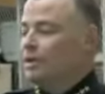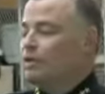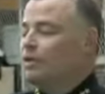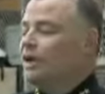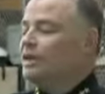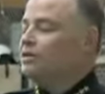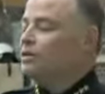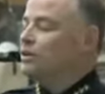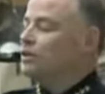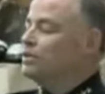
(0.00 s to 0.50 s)
You
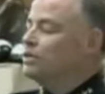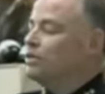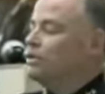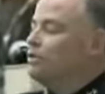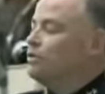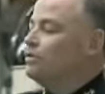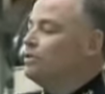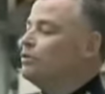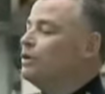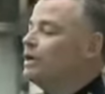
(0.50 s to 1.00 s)
guys are
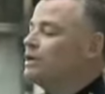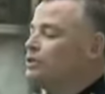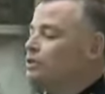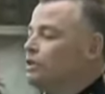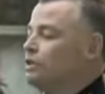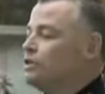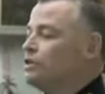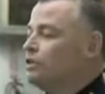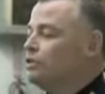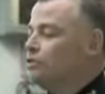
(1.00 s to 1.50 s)

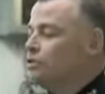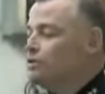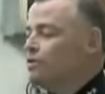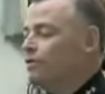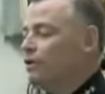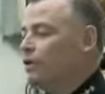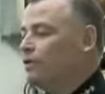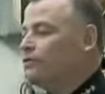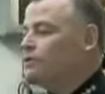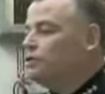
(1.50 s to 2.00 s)
continually
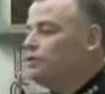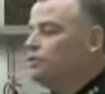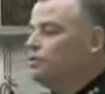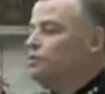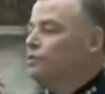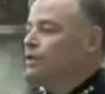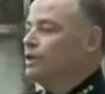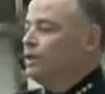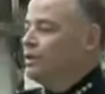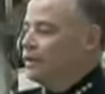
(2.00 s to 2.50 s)
involved
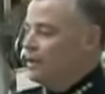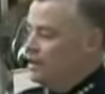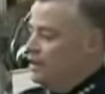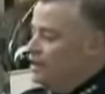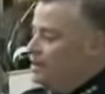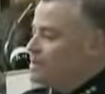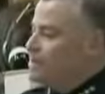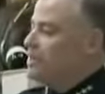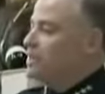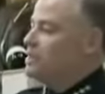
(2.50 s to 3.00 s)
too in
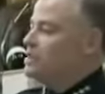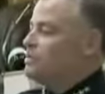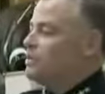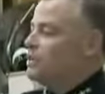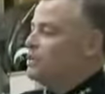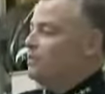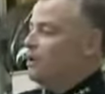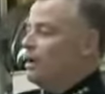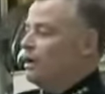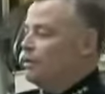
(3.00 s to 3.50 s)
the
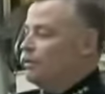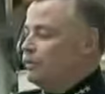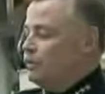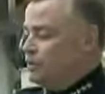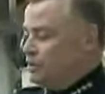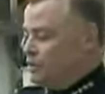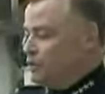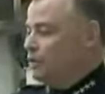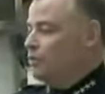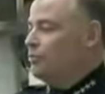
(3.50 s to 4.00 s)
assessment.
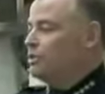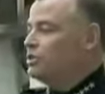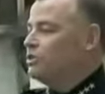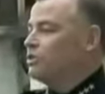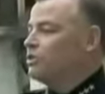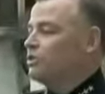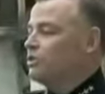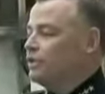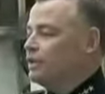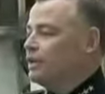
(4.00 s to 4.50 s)
This year we
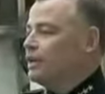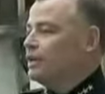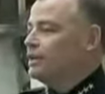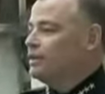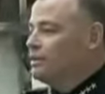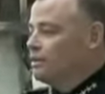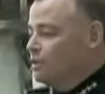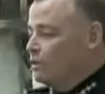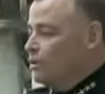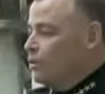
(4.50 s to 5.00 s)
took a look at
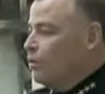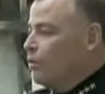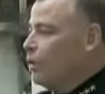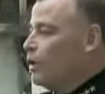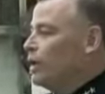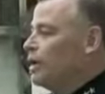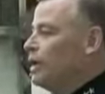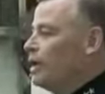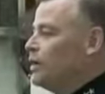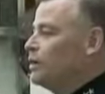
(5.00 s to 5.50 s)

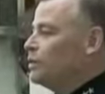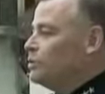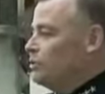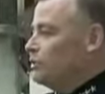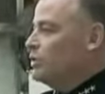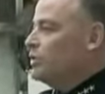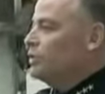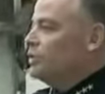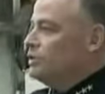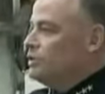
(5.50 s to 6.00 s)
what cars we're
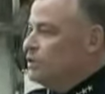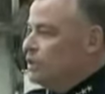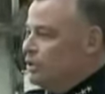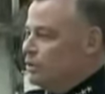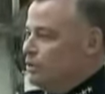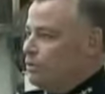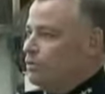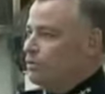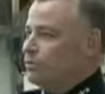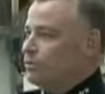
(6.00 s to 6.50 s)
going to
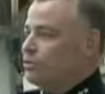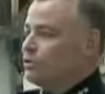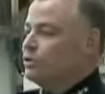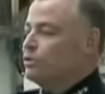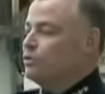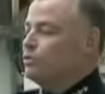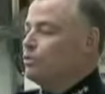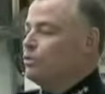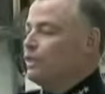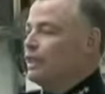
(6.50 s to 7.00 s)
continue to
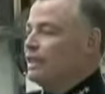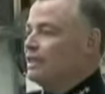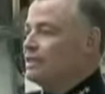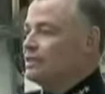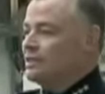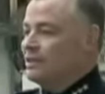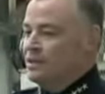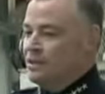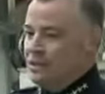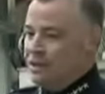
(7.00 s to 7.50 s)
utilize.